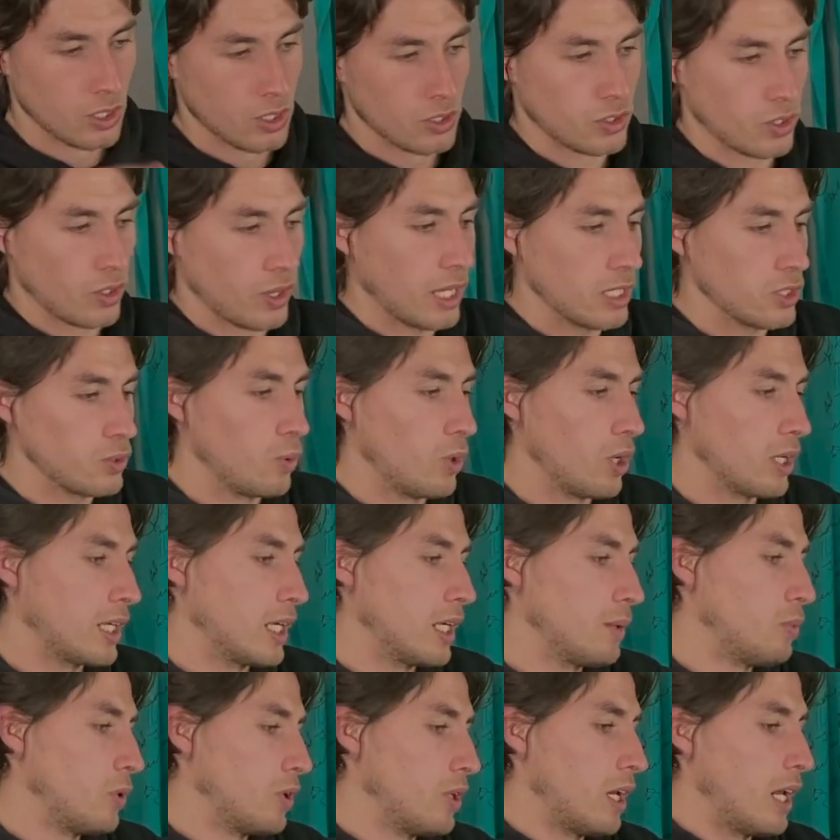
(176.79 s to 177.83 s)
that's what I keep on
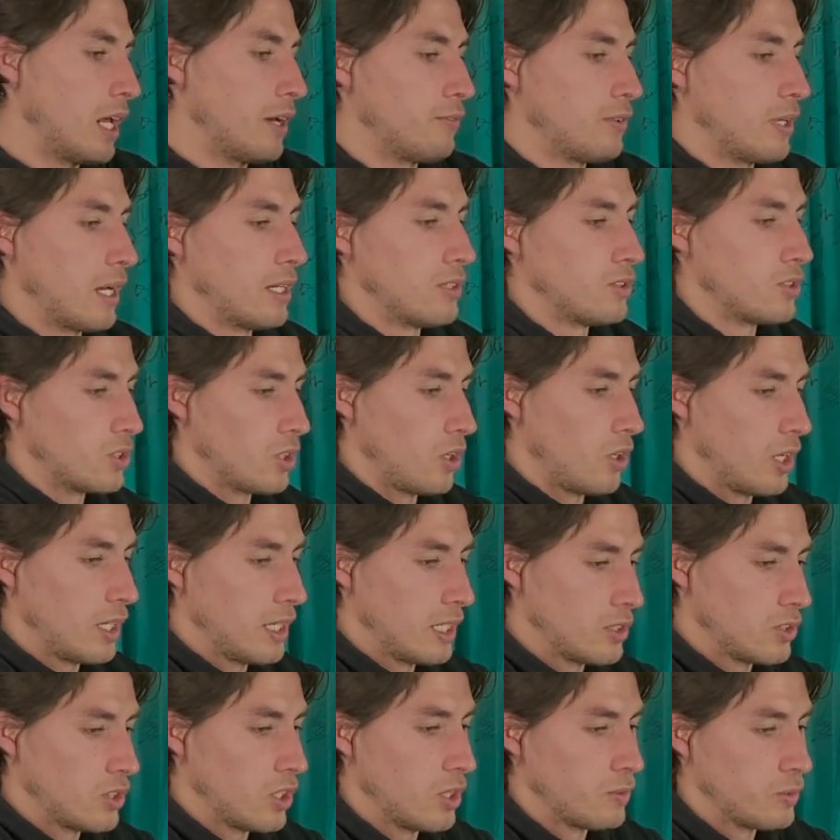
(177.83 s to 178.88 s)
the left-hand side in
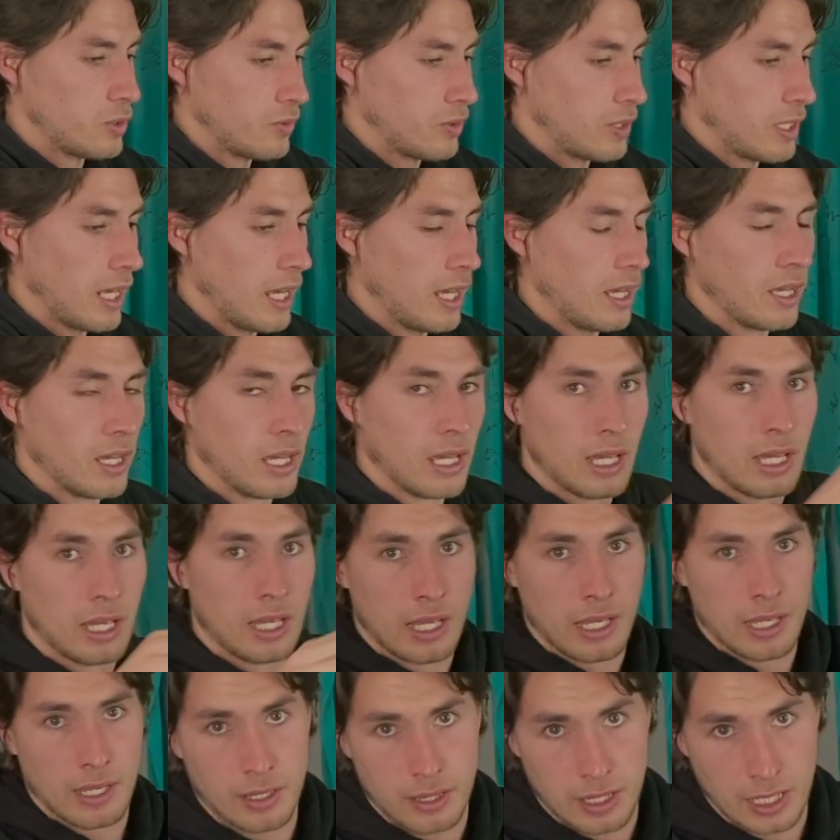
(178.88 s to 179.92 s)
terms of kit.
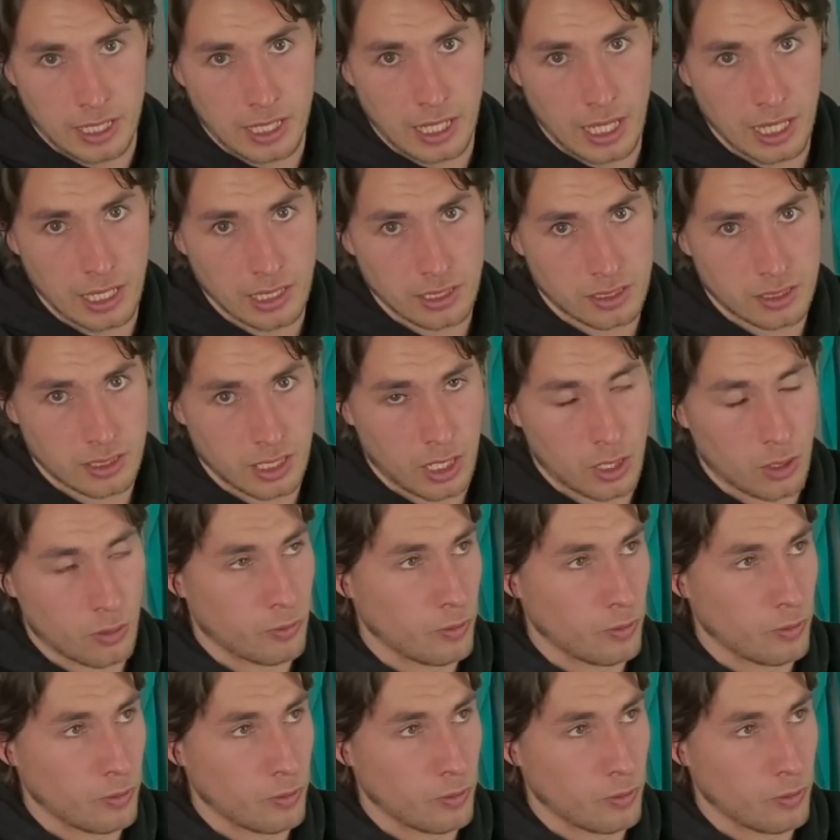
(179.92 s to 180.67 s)
The kit itself,